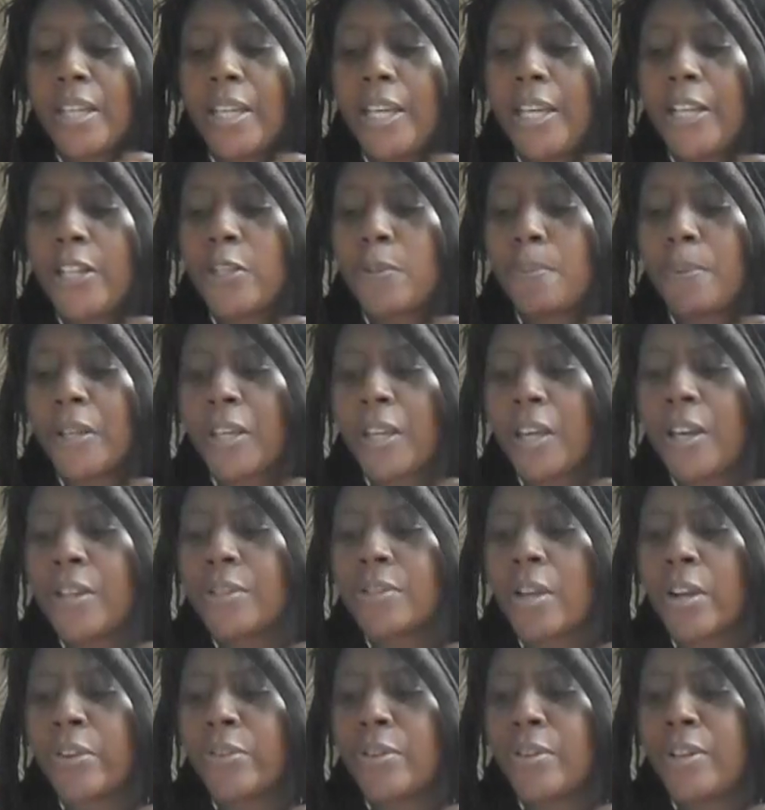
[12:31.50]
It is because
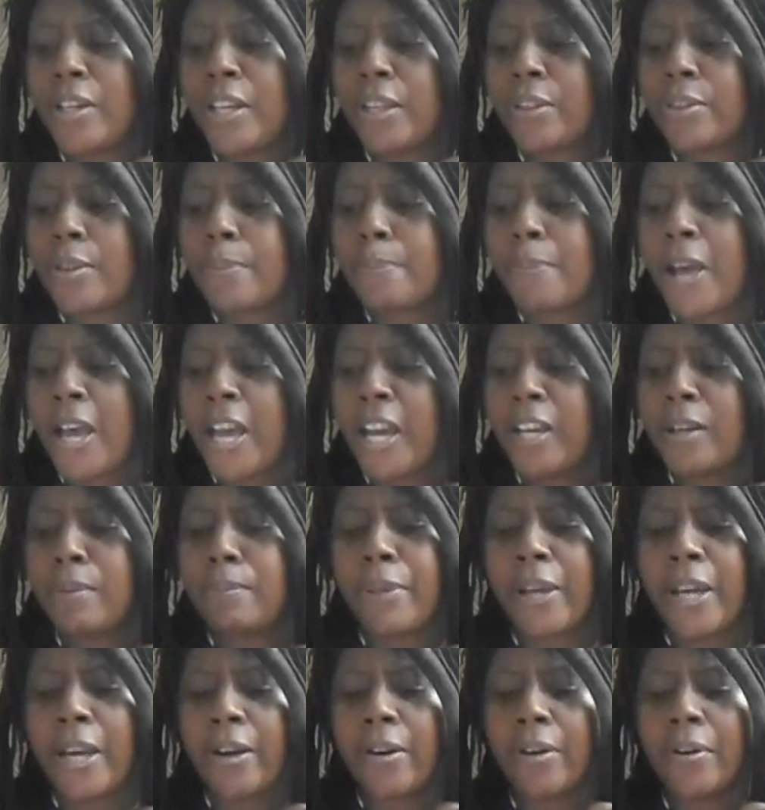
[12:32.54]
underneath the pine
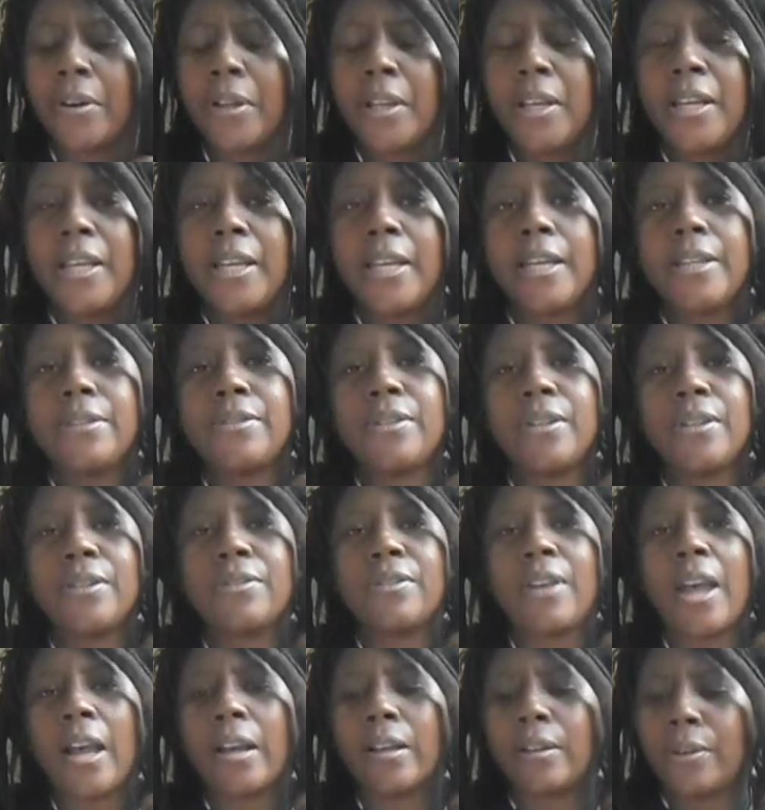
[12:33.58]
bough is the
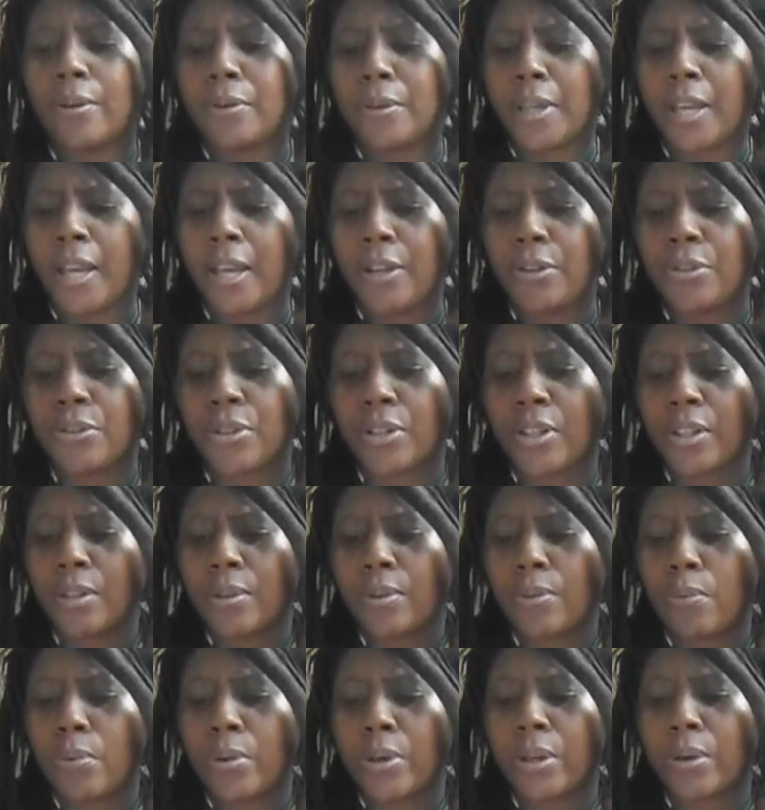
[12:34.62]
exact location
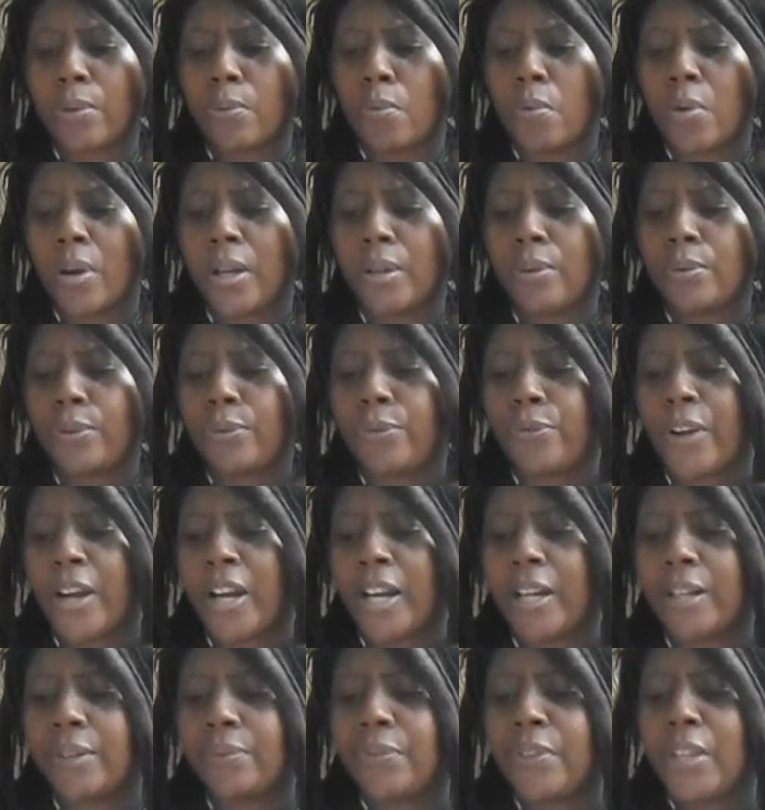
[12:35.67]
where one would
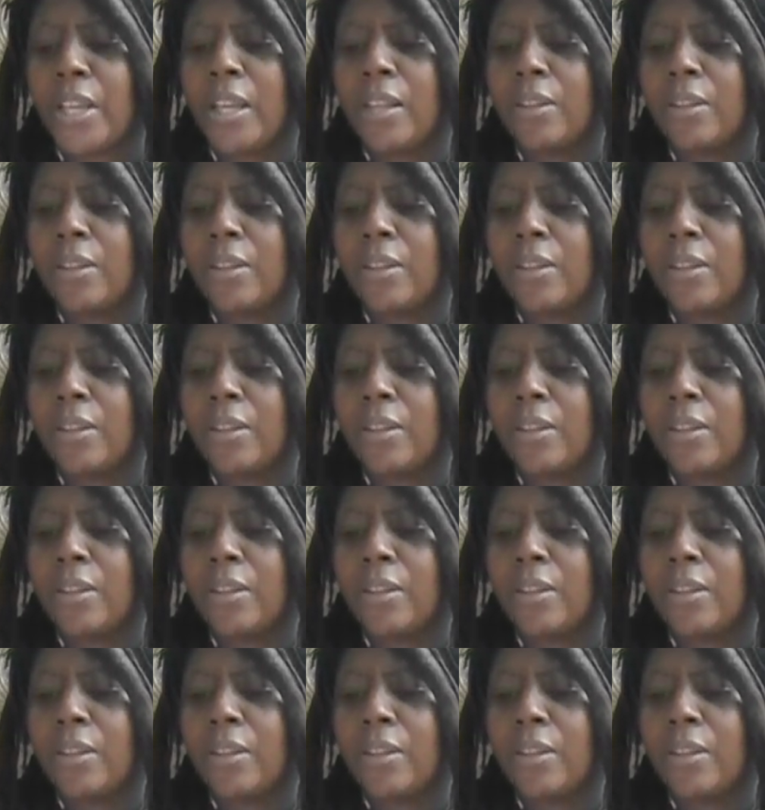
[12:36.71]
find